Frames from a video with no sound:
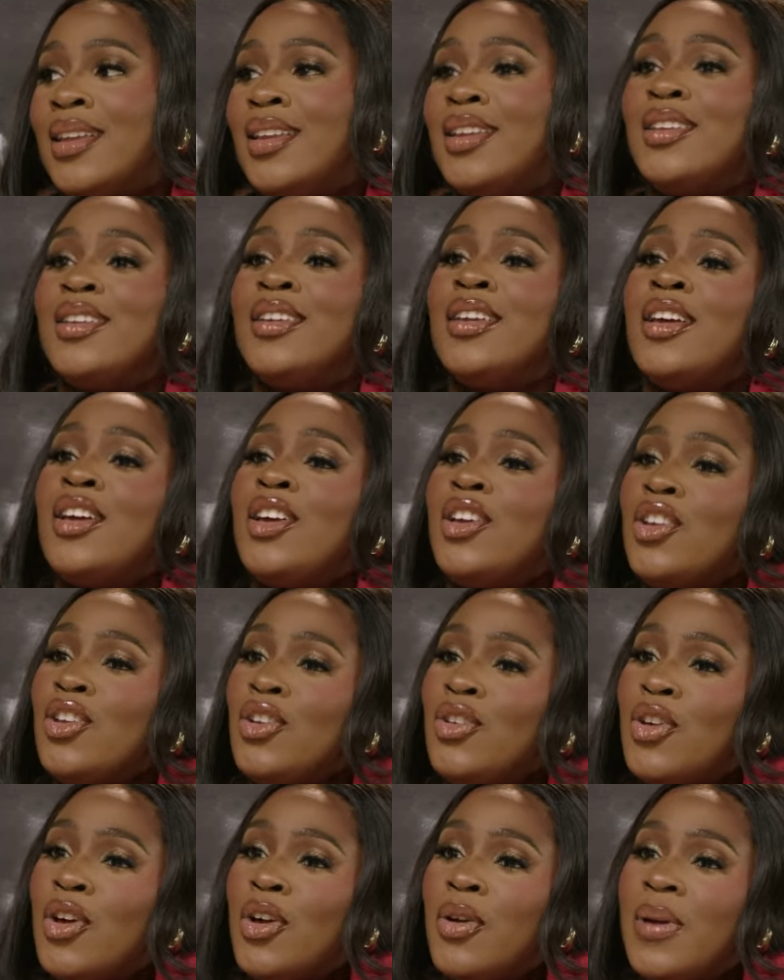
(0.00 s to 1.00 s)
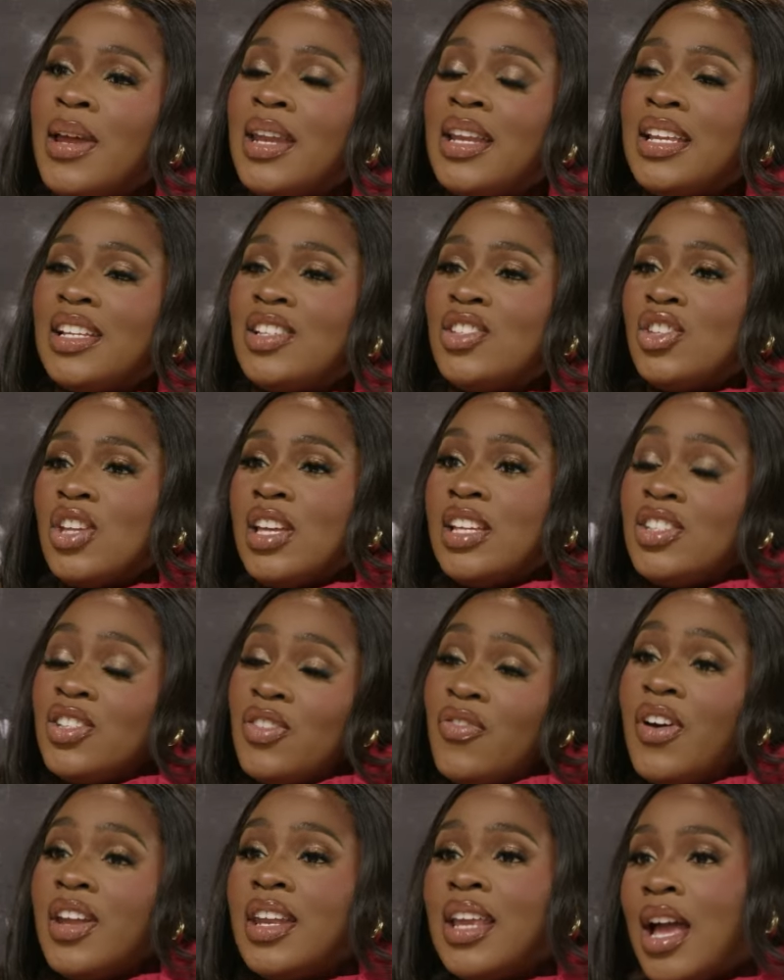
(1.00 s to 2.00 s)
And, and
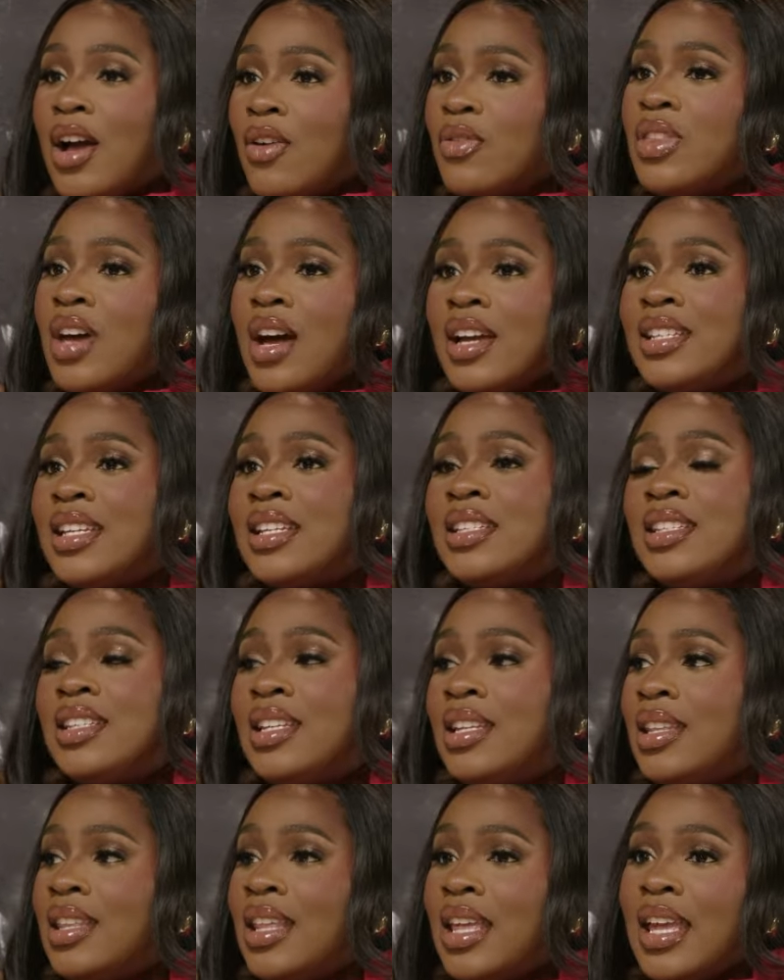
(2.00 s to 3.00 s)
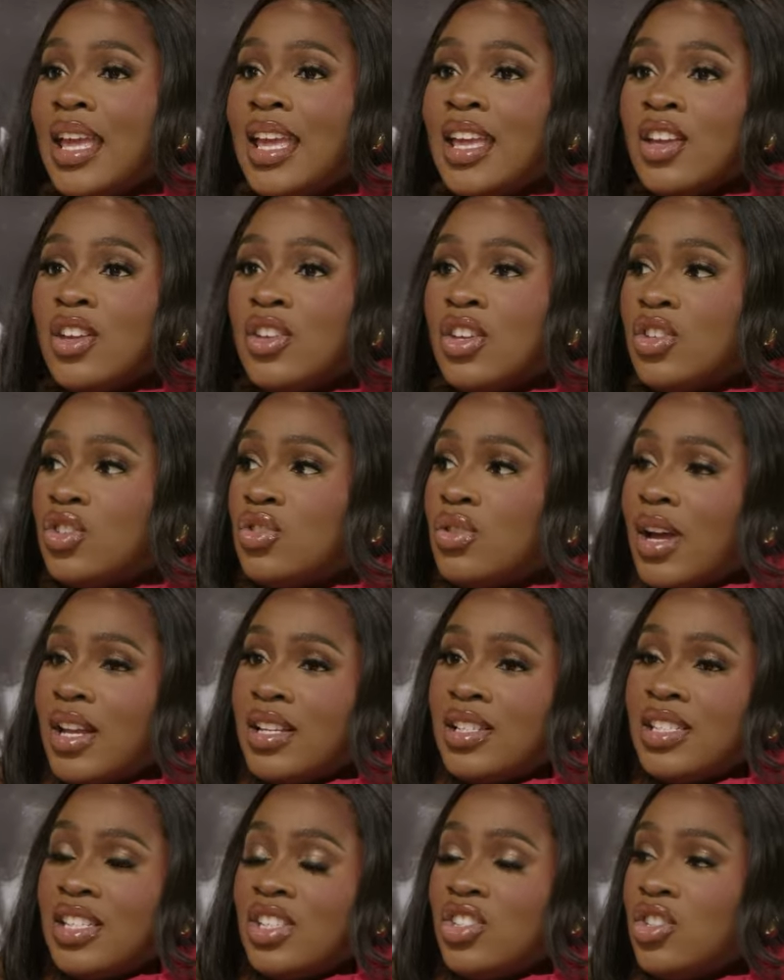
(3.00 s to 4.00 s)
it's funny how the identity thing, it
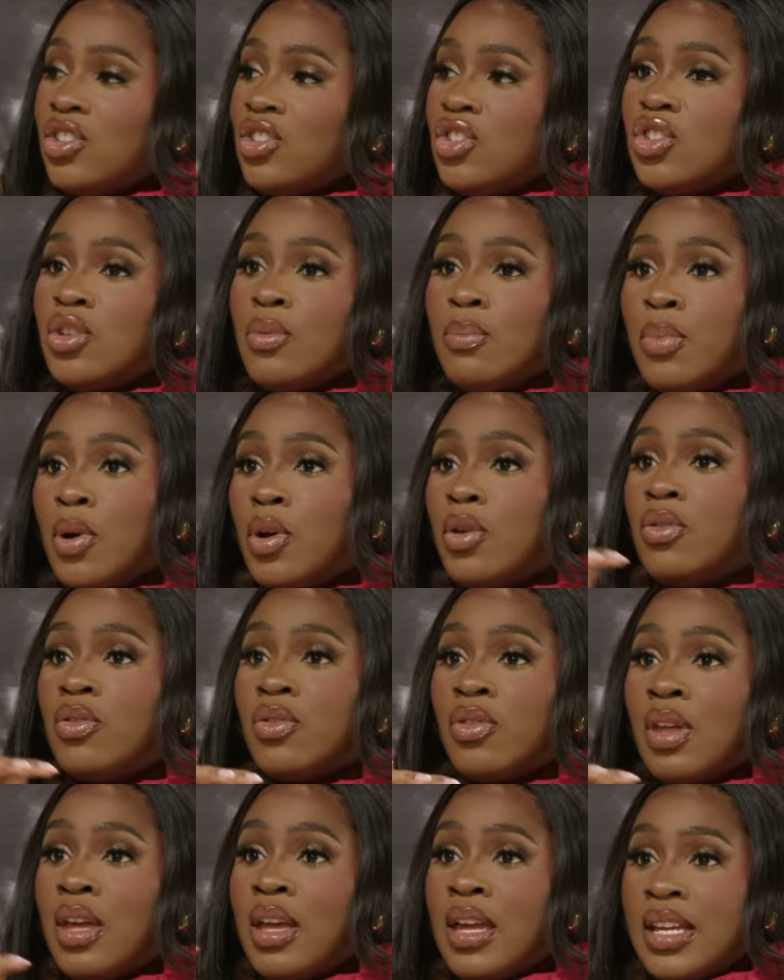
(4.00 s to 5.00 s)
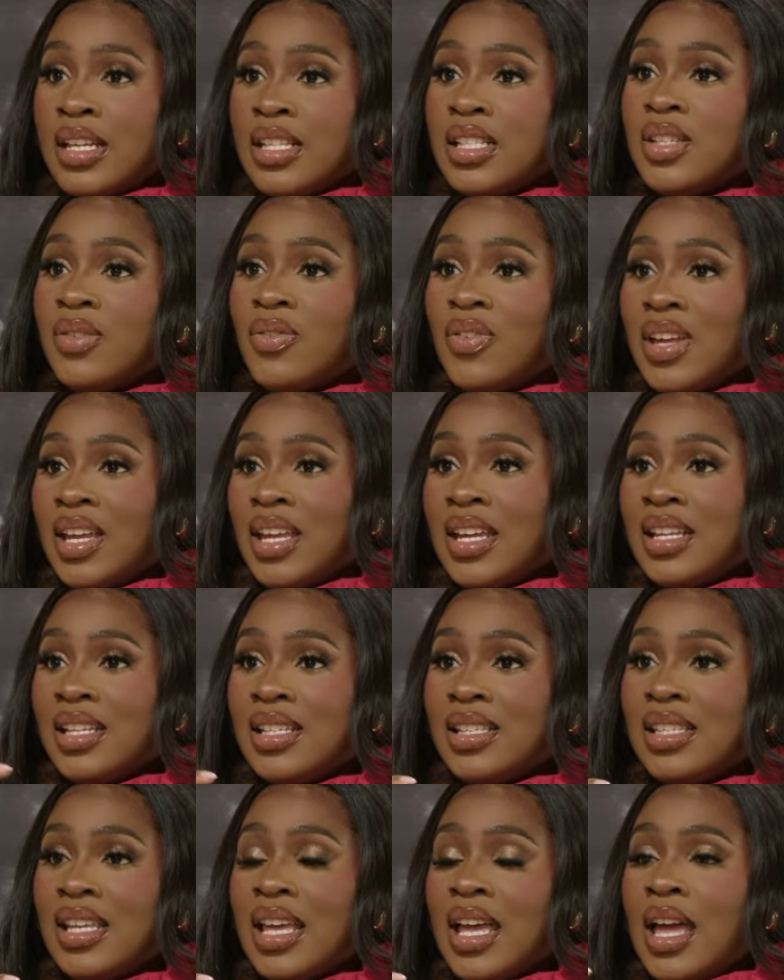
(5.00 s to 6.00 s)
transitions to both
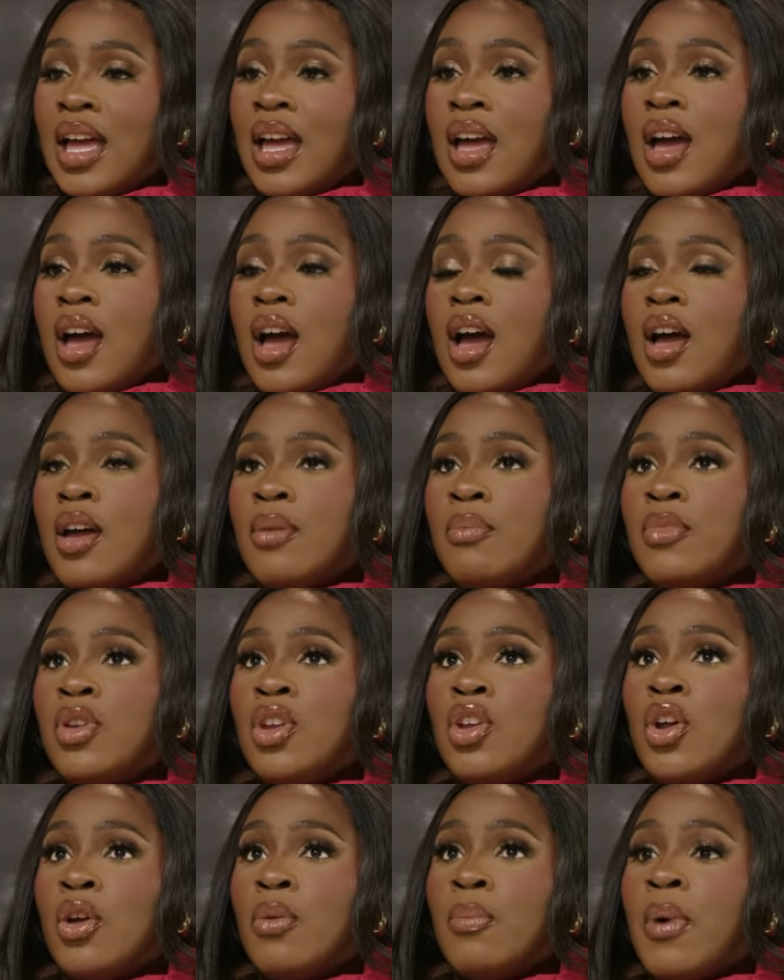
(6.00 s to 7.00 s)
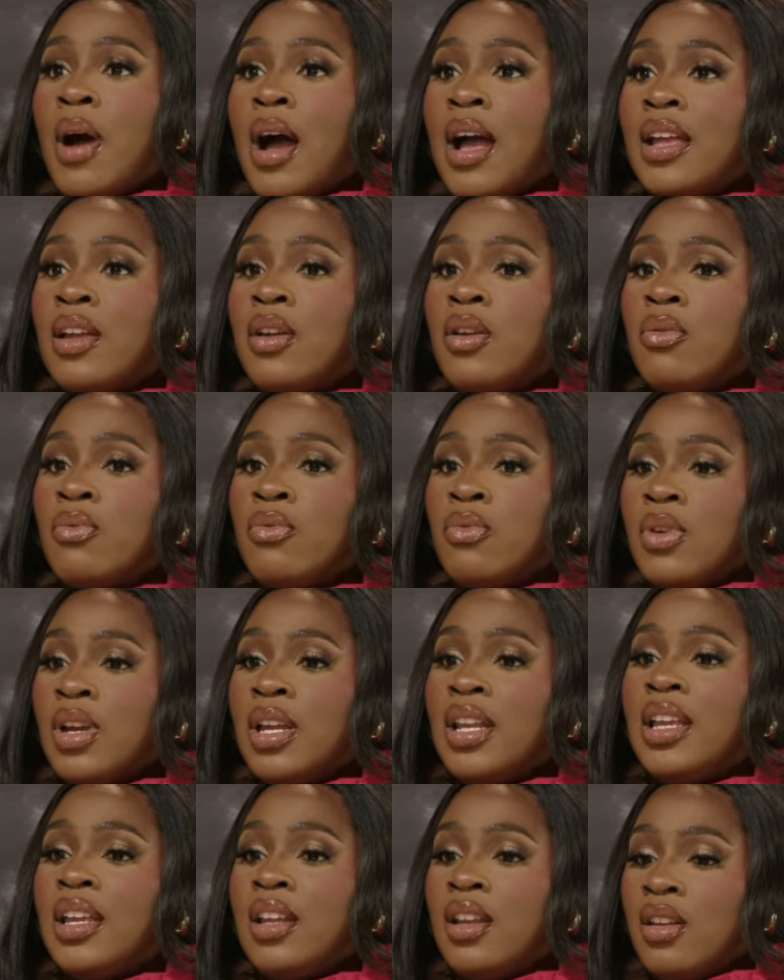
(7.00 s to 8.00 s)
spheres. But I
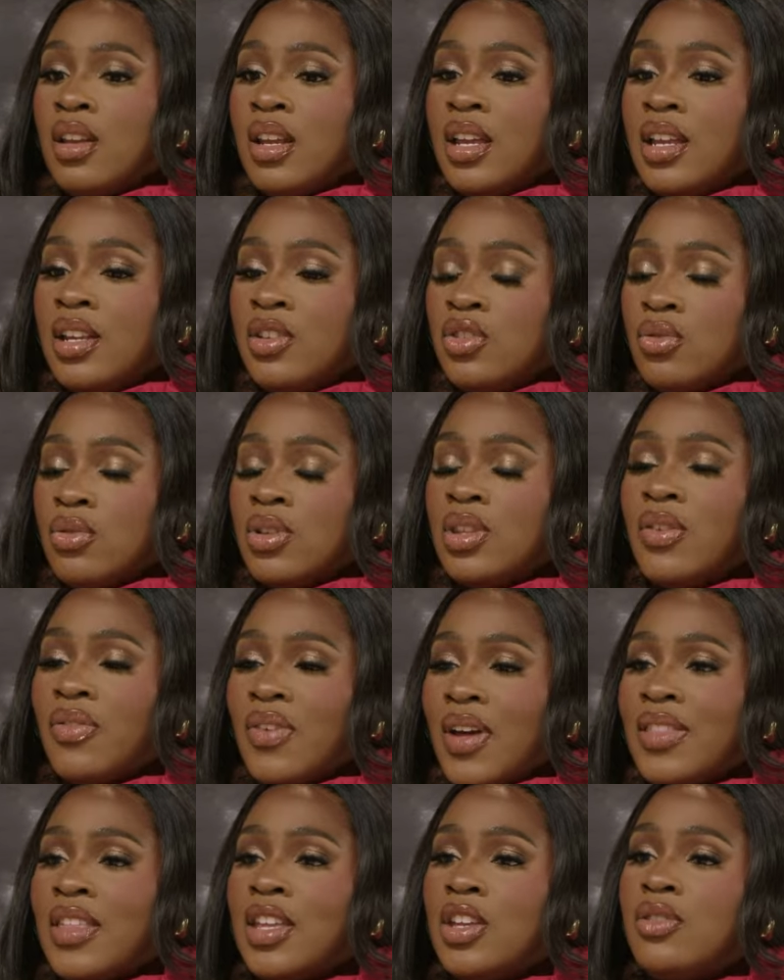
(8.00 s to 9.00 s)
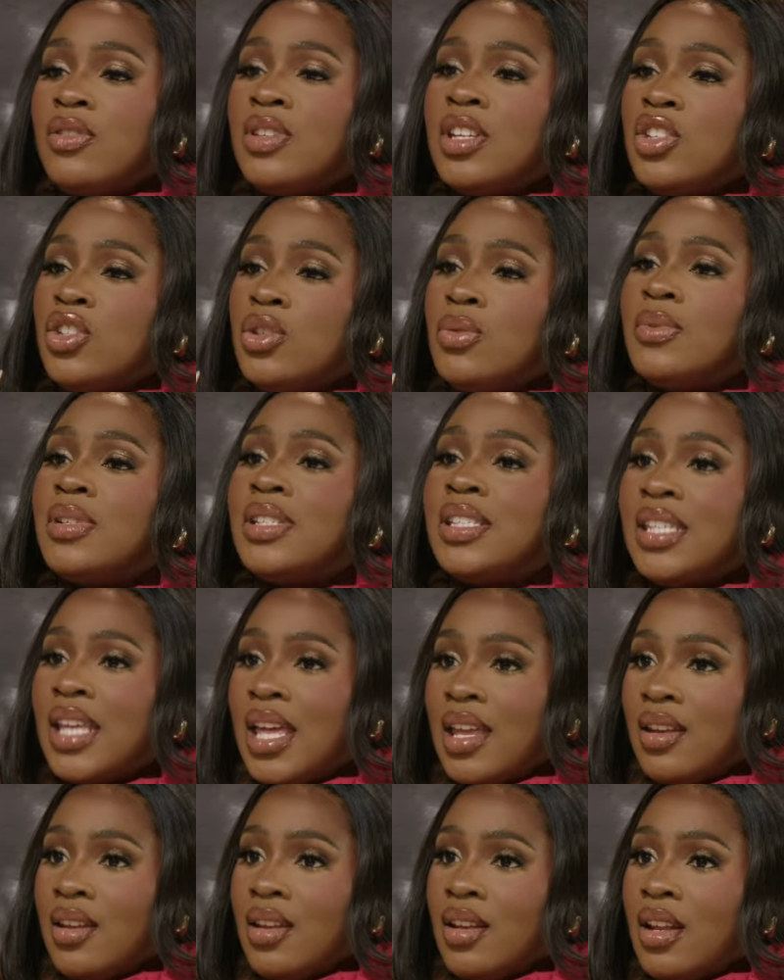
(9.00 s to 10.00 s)
really enjoy the fact that you said you were
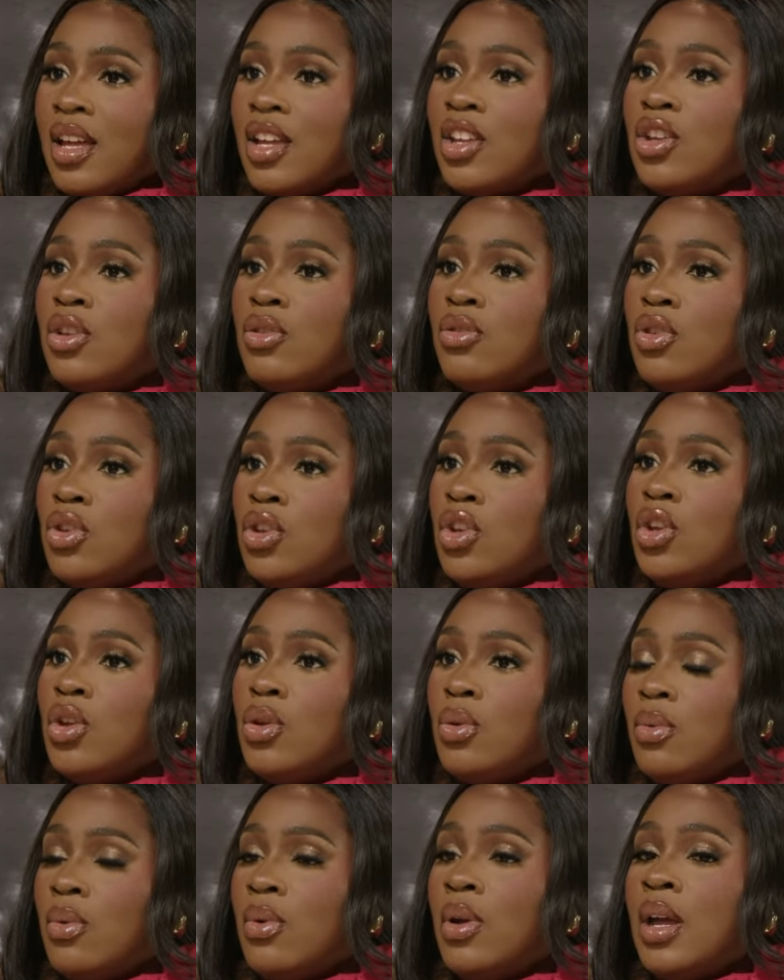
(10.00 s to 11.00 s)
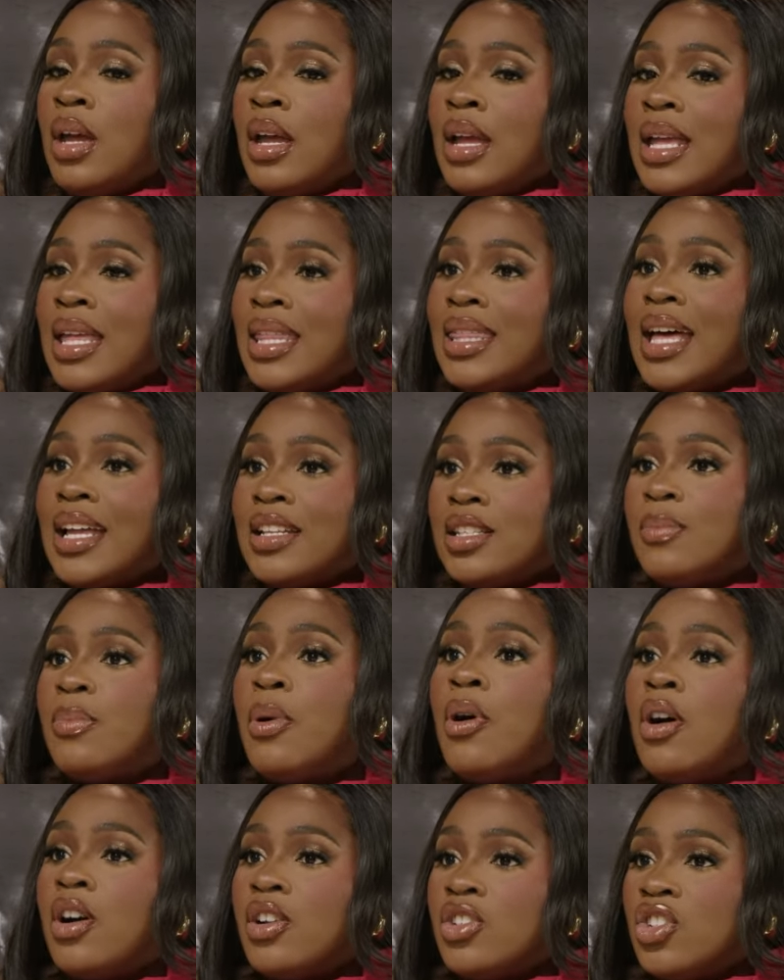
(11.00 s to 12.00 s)
sent, like you knew that
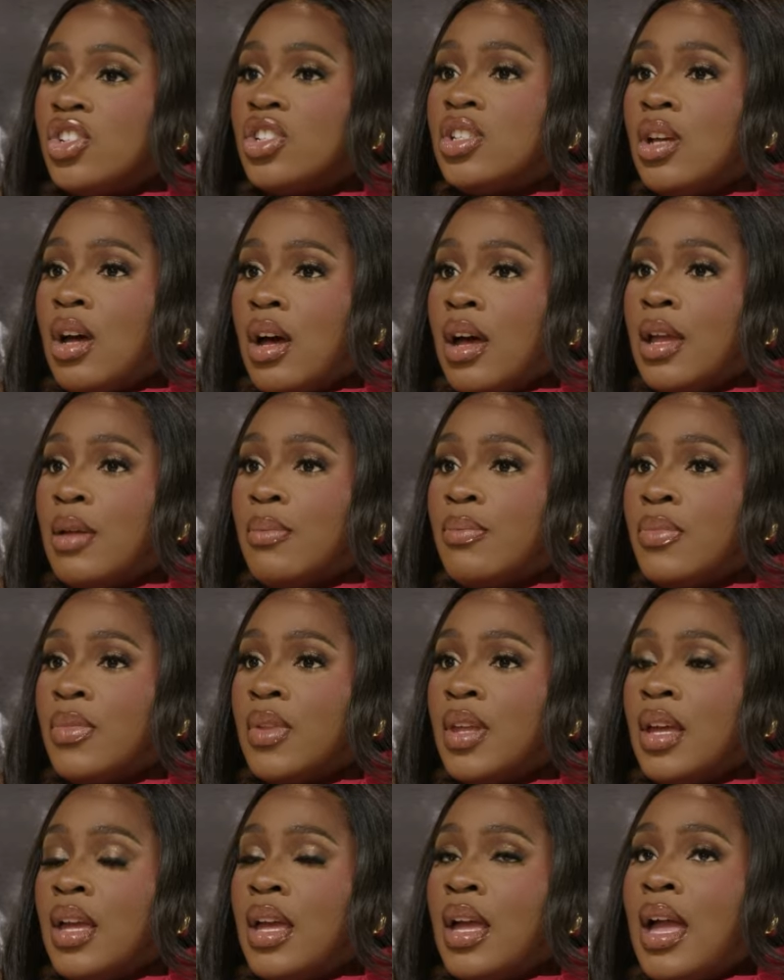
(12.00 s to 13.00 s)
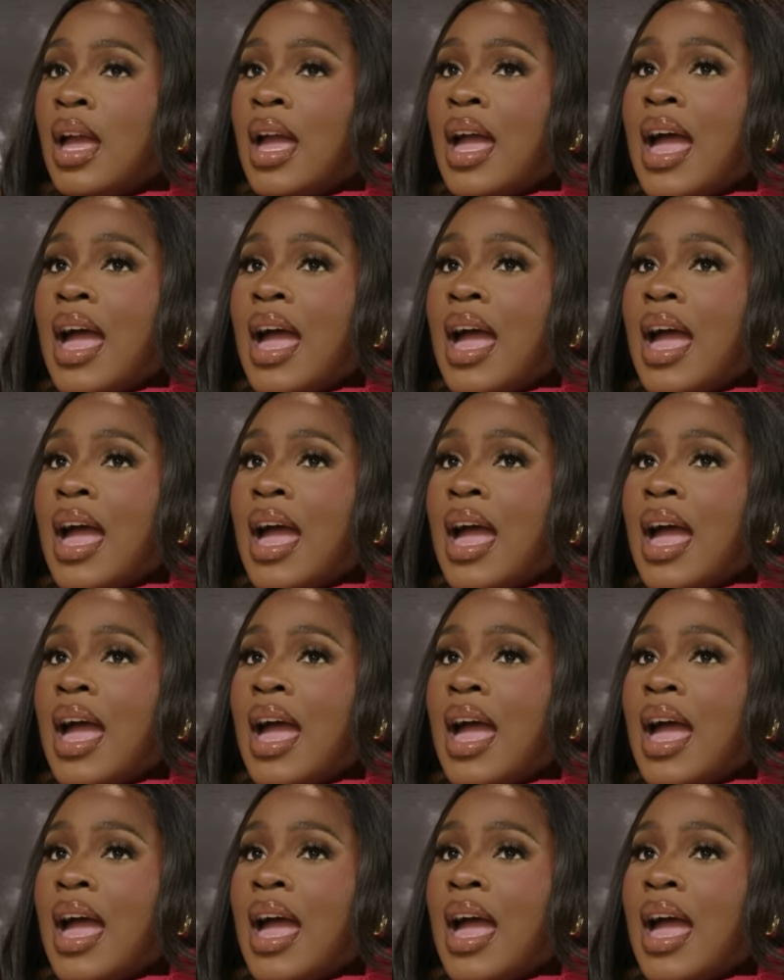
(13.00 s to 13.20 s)
departure time.